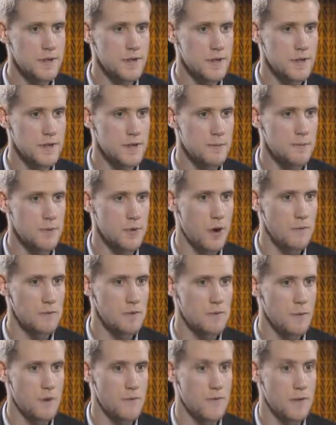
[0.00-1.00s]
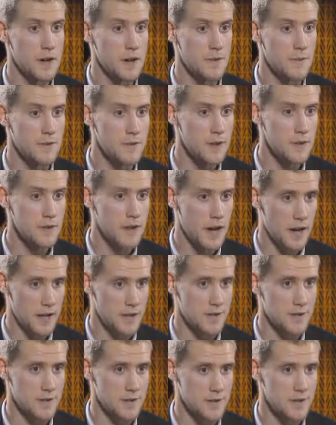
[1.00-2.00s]
see the problem of the free
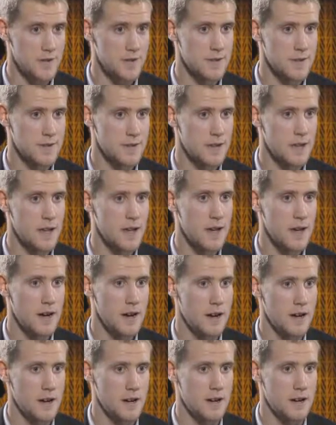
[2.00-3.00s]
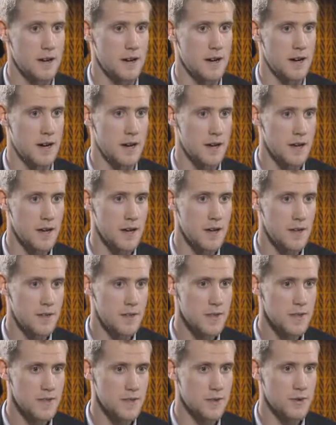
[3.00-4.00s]
riders in
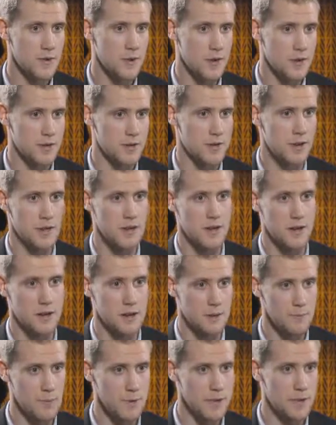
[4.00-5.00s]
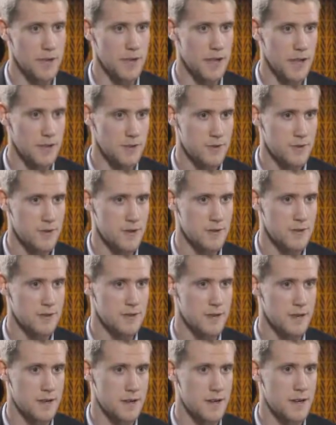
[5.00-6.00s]
this situation, in the community land
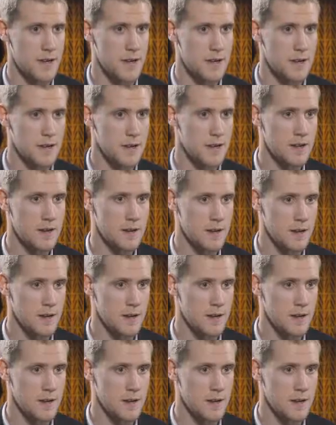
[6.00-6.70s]
trusts and in